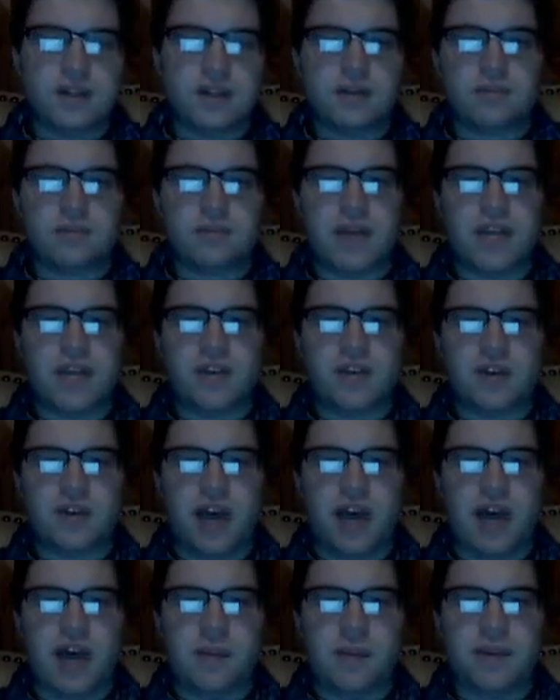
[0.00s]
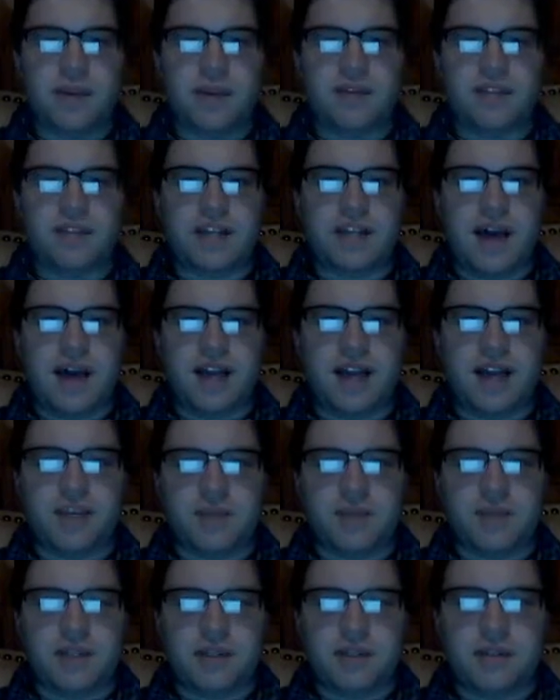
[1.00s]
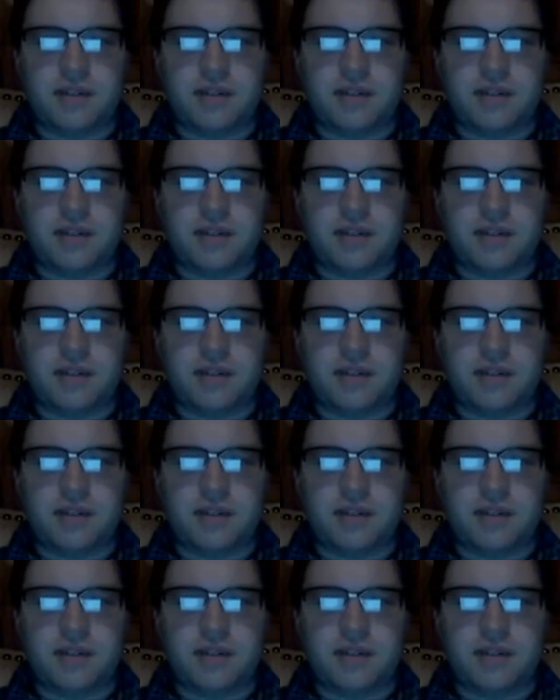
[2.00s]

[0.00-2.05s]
Make your copy of the document,